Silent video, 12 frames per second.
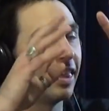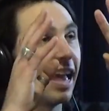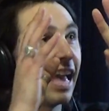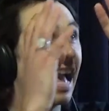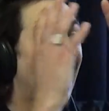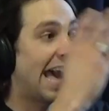
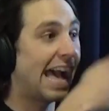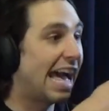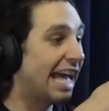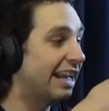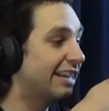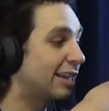They
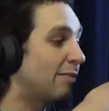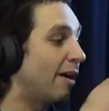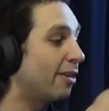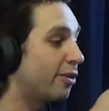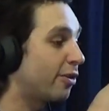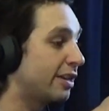had
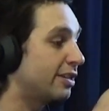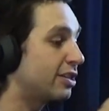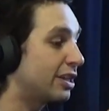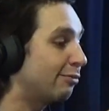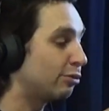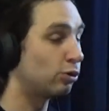some other
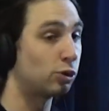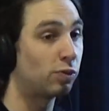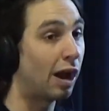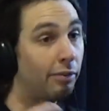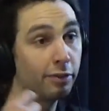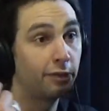crazy shit, which
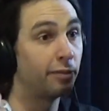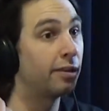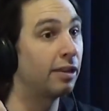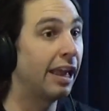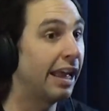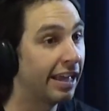was probably
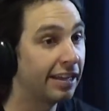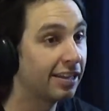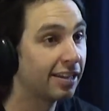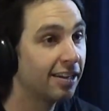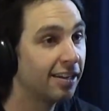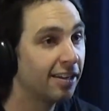from the
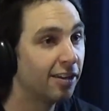land,